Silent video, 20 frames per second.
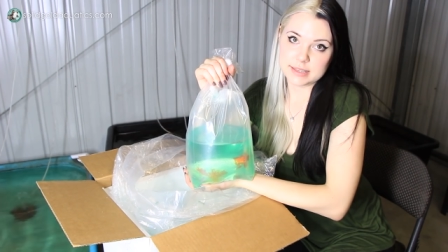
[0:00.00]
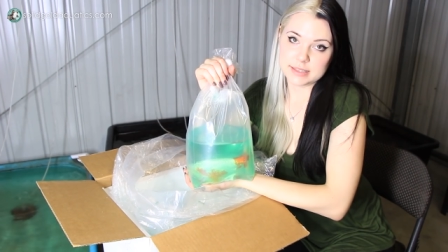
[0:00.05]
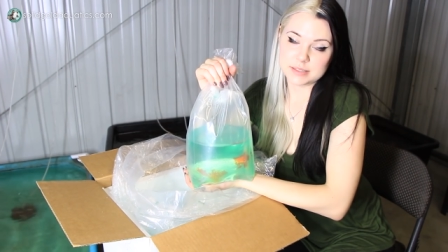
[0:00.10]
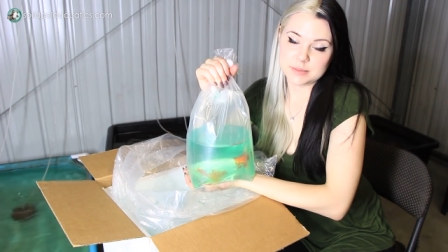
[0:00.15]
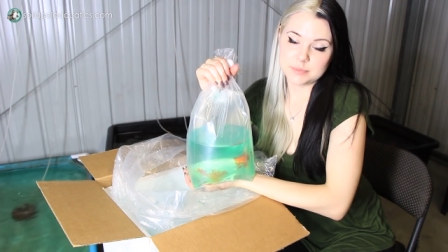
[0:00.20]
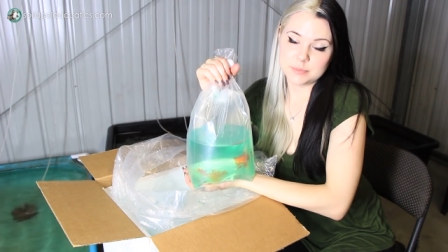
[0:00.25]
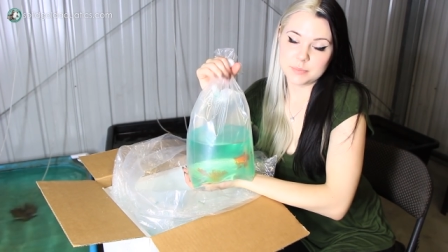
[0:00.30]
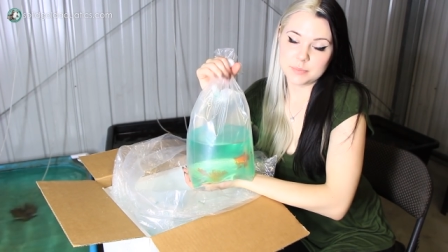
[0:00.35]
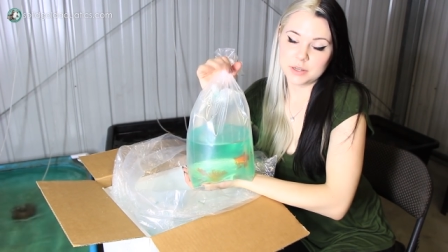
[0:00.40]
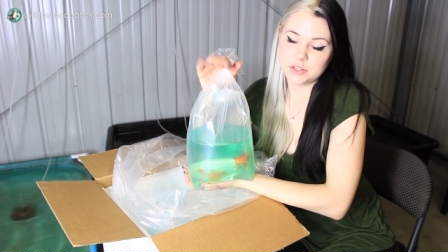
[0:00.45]
or
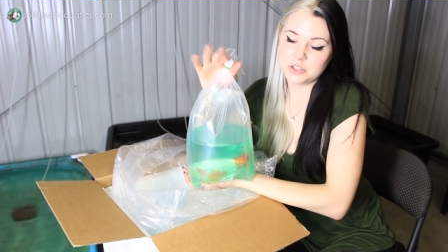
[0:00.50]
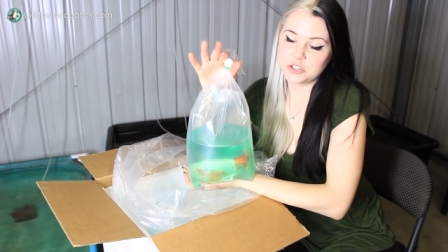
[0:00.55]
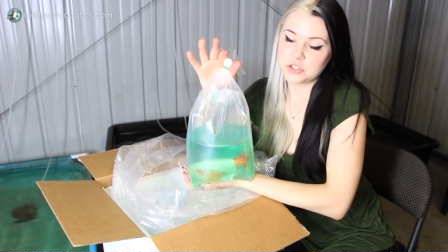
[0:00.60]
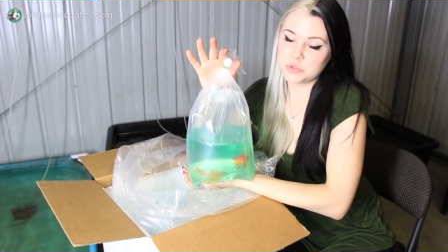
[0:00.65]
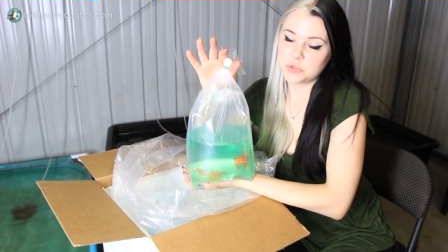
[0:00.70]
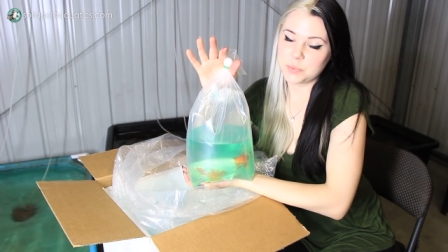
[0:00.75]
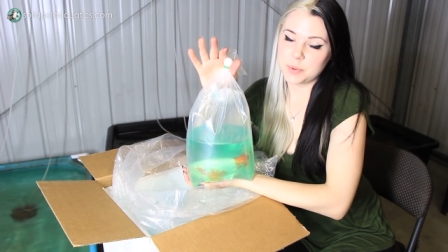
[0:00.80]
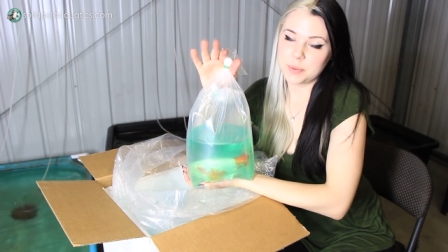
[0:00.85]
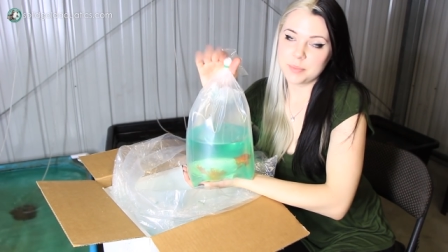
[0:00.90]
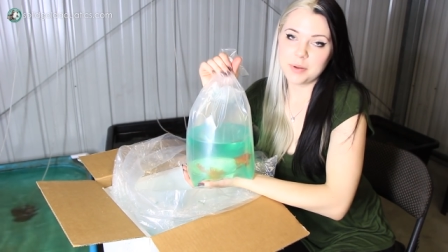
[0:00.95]
a bluish
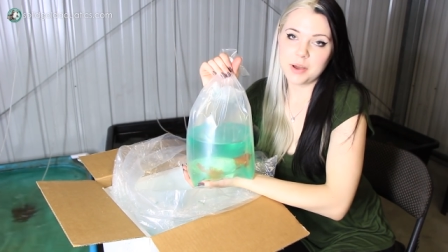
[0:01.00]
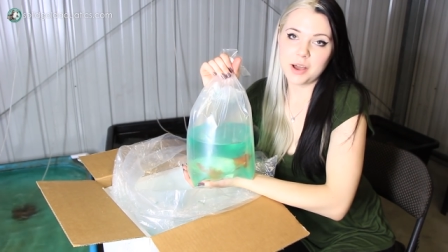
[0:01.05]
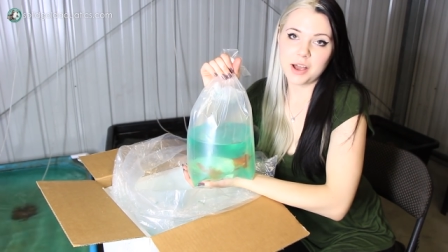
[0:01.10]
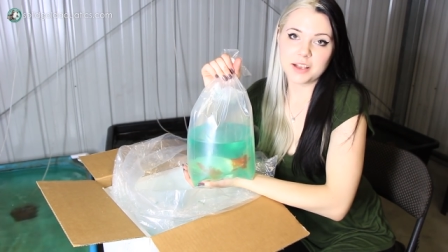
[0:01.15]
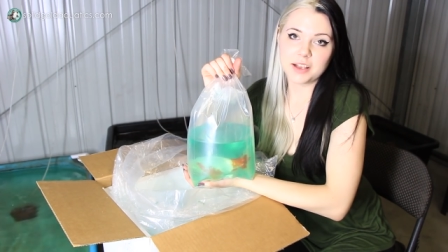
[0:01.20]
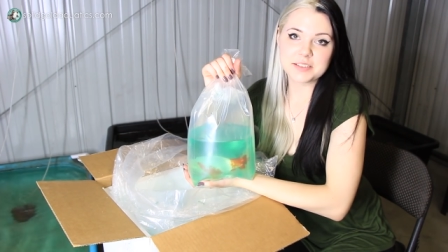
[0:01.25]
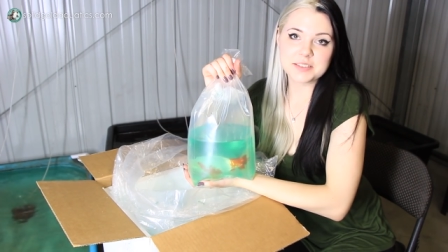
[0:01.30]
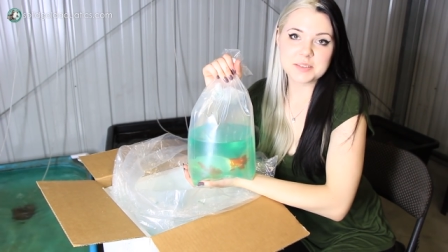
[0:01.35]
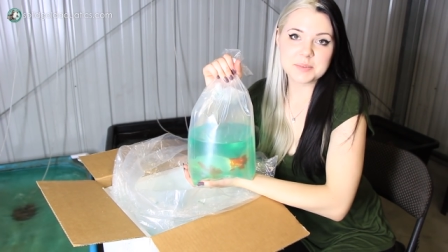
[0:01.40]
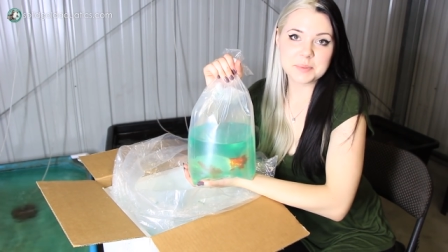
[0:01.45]
tint to
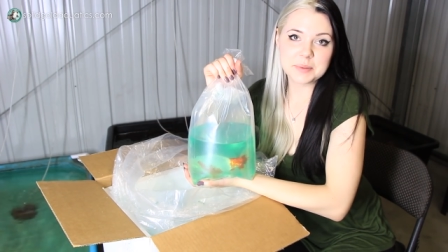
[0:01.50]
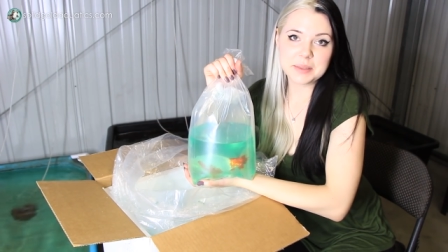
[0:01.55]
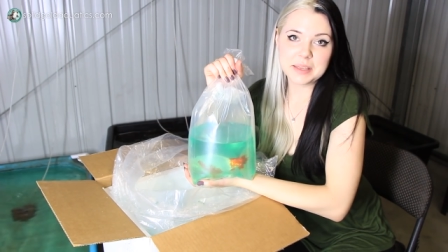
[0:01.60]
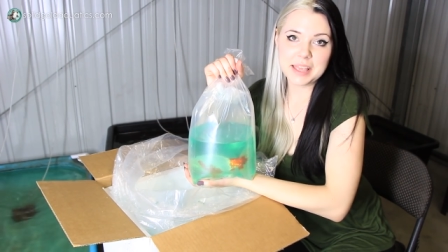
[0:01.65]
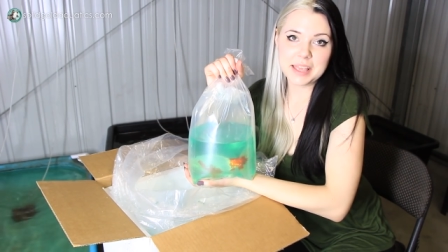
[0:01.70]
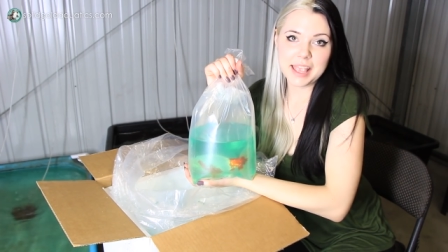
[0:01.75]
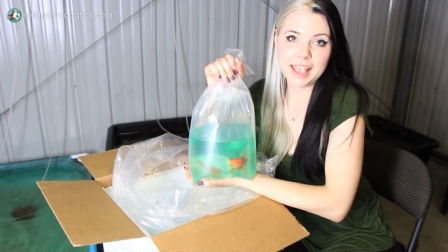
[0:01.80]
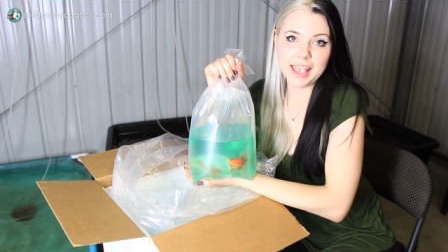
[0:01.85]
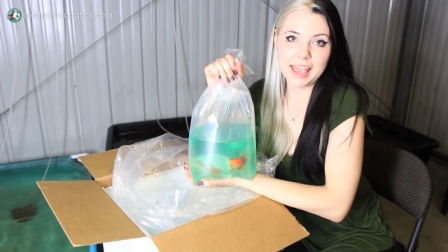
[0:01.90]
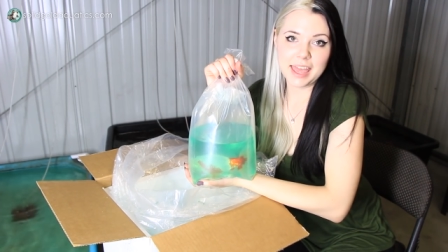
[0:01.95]
it,
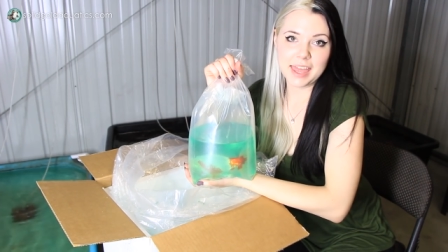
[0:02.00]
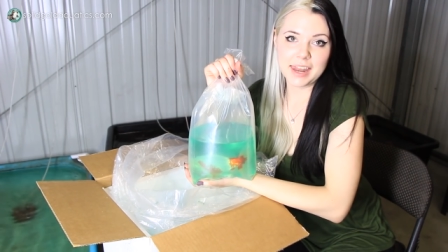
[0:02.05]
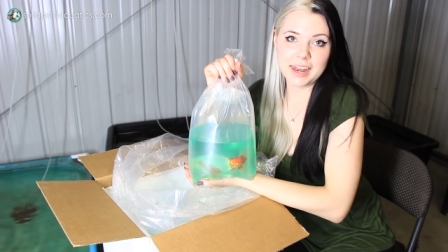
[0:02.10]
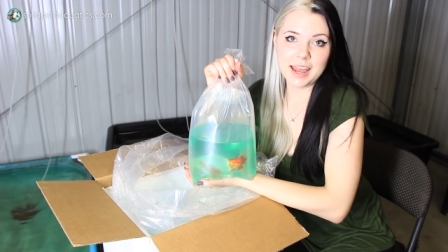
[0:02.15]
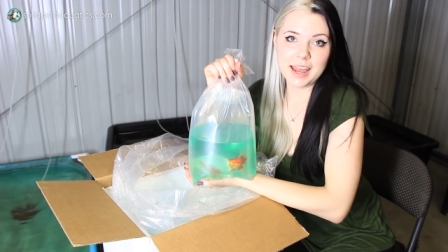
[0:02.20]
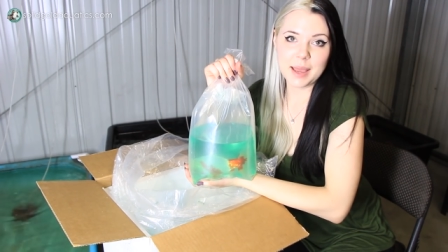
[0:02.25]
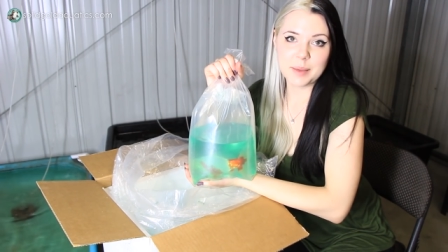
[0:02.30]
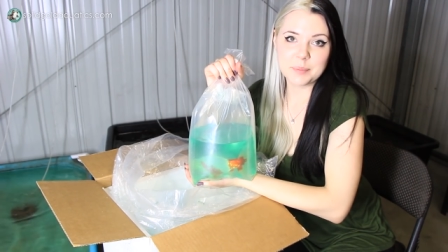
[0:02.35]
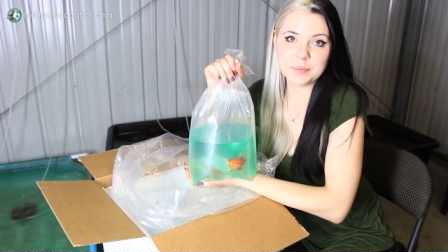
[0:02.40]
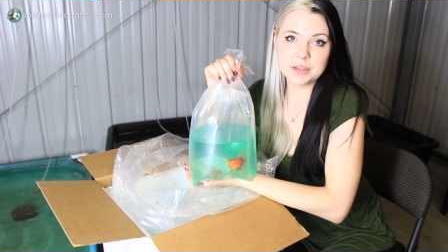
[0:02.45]
and that's
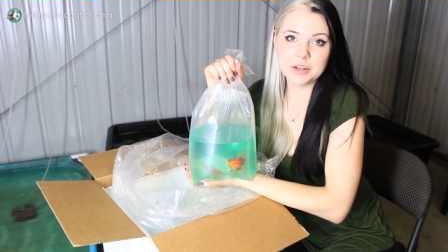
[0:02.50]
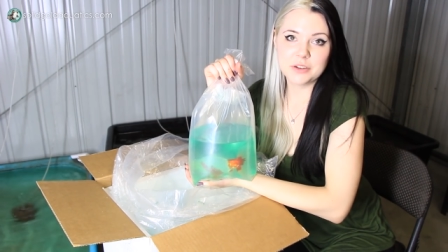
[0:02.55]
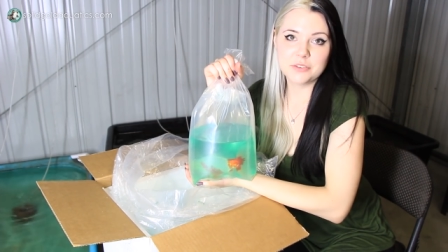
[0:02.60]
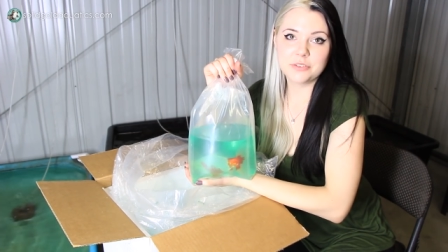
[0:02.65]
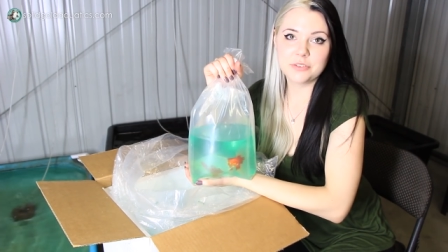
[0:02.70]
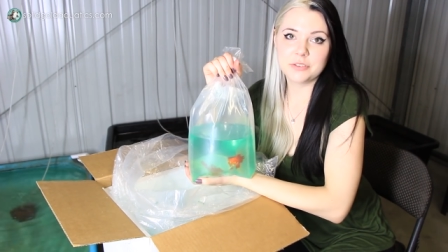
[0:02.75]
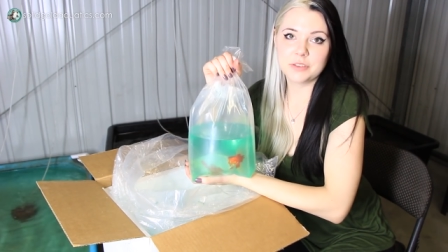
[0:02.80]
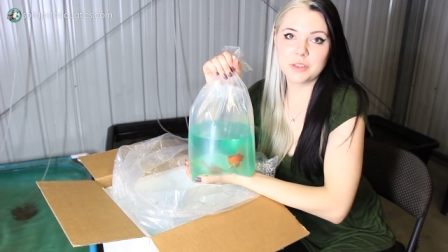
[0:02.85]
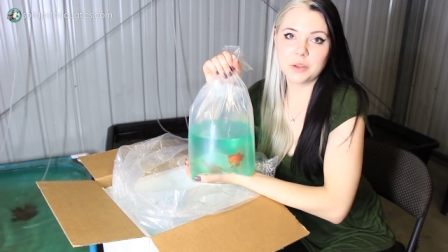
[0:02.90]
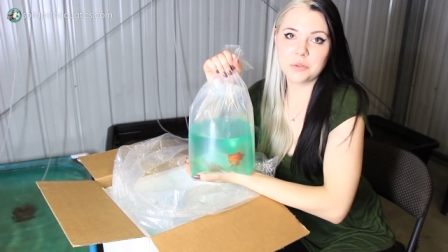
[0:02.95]
usually
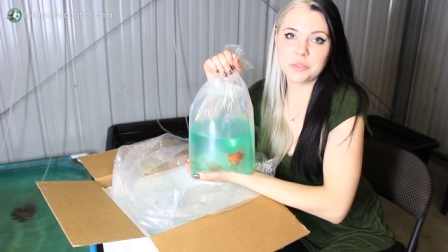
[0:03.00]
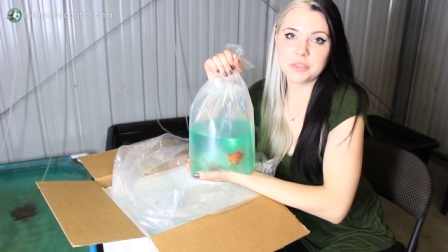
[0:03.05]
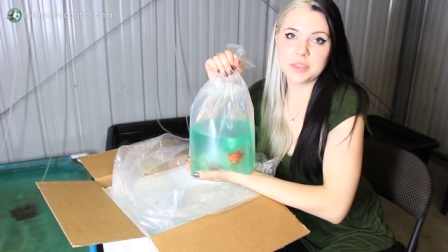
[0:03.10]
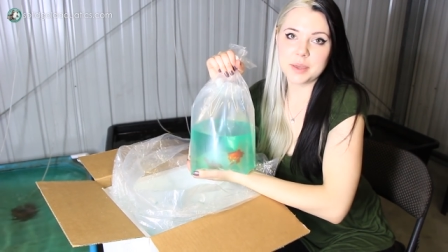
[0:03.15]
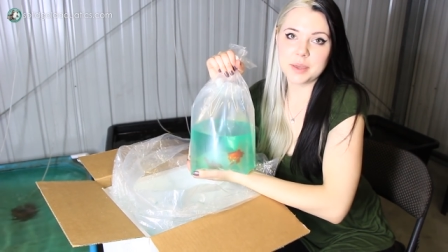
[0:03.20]
from some